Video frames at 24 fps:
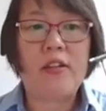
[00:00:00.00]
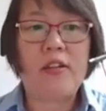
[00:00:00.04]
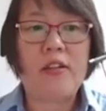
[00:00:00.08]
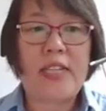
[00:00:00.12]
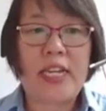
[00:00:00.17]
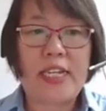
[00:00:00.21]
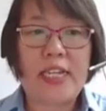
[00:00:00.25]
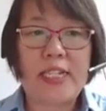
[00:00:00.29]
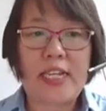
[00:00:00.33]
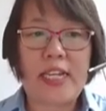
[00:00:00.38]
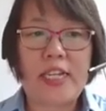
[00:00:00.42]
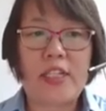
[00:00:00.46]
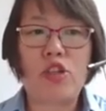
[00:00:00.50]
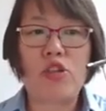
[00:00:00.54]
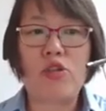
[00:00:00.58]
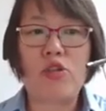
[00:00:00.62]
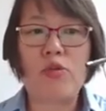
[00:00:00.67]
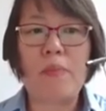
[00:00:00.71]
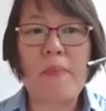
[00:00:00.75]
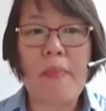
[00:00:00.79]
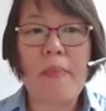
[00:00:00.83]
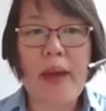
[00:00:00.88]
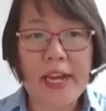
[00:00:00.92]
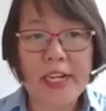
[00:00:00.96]
This is to
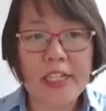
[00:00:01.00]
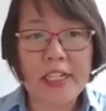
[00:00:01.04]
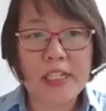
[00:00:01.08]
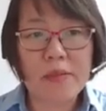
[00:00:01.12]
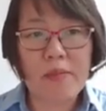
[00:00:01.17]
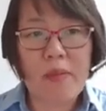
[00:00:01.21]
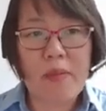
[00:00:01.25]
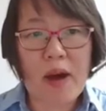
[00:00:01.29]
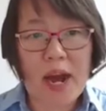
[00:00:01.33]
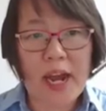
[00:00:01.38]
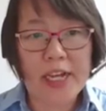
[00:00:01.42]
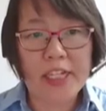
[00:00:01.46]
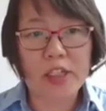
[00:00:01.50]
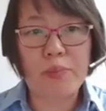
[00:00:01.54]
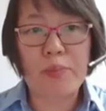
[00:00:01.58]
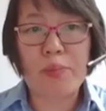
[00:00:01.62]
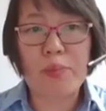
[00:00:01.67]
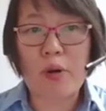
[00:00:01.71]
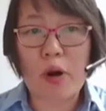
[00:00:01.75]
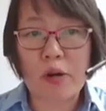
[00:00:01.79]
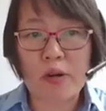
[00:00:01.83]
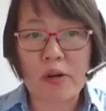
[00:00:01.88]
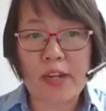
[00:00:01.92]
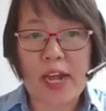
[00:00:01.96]
maximize
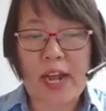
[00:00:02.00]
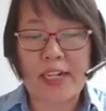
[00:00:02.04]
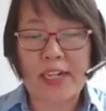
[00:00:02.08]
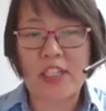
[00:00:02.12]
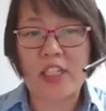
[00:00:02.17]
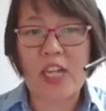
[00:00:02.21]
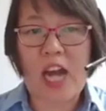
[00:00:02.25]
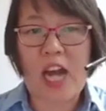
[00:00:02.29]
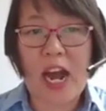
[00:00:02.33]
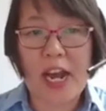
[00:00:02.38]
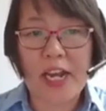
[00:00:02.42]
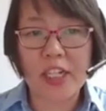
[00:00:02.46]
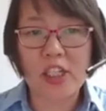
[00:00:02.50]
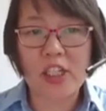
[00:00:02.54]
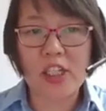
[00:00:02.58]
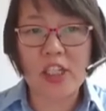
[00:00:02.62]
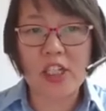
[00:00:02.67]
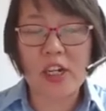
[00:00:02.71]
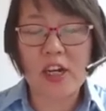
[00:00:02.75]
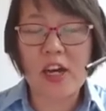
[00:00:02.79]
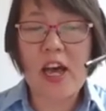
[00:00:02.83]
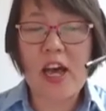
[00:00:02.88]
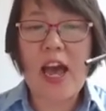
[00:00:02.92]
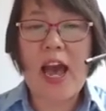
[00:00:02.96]
product
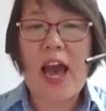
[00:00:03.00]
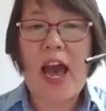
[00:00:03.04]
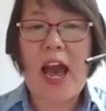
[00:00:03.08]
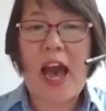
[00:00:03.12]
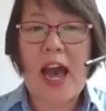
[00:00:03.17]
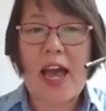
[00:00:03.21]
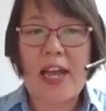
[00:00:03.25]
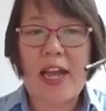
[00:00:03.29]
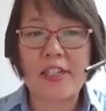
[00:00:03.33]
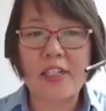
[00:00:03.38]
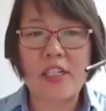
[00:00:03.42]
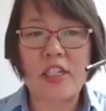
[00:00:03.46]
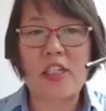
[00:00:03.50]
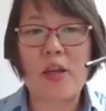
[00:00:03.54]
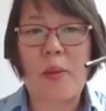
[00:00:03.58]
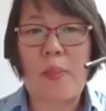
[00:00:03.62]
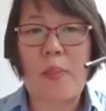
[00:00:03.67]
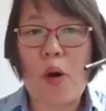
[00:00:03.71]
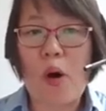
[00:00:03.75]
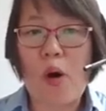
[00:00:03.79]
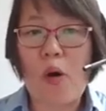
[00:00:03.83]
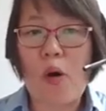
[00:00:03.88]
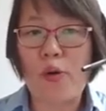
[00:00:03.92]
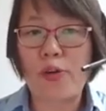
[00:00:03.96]
titer and
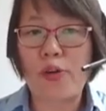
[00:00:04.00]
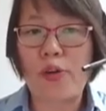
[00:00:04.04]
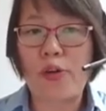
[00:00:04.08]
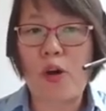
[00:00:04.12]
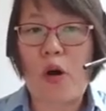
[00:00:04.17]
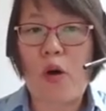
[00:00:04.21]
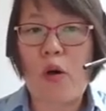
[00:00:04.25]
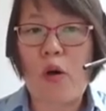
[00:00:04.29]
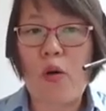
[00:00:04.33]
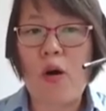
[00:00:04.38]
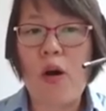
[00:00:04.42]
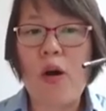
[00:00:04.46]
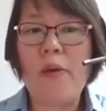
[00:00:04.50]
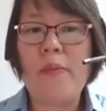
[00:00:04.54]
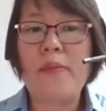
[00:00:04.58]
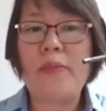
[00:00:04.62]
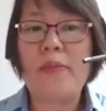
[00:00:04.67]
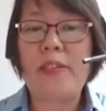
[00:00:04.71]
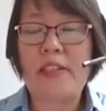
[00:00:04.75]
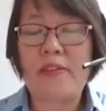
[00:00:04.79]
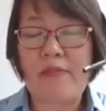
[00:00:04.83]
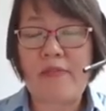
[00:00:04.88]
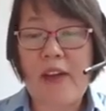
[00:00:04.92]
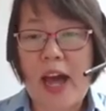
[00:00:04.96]
support your
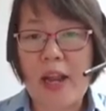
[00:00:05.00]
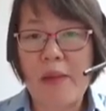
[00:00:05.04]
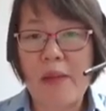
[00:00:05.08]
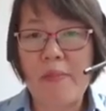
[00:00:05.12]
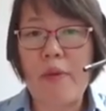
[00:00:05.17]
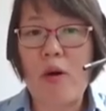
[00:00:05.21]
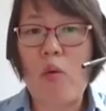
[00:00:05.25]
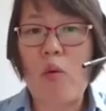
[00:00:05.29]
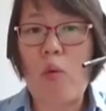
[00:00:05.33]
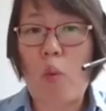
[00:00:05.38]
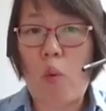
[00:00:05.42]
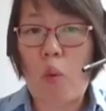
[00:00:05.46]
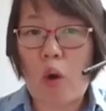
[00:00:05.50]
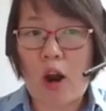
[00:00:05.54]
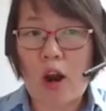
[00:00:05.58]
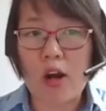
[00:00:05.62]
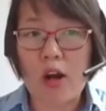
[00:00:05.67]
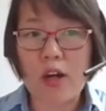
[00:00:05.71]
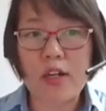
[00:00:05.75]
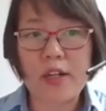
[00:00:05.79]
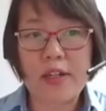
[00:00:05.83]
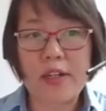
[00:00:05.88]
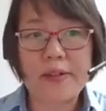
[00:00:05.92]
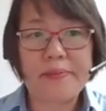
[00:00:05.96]
development
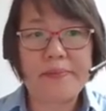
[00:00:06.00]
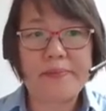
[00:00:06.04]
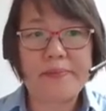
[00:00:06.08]
work.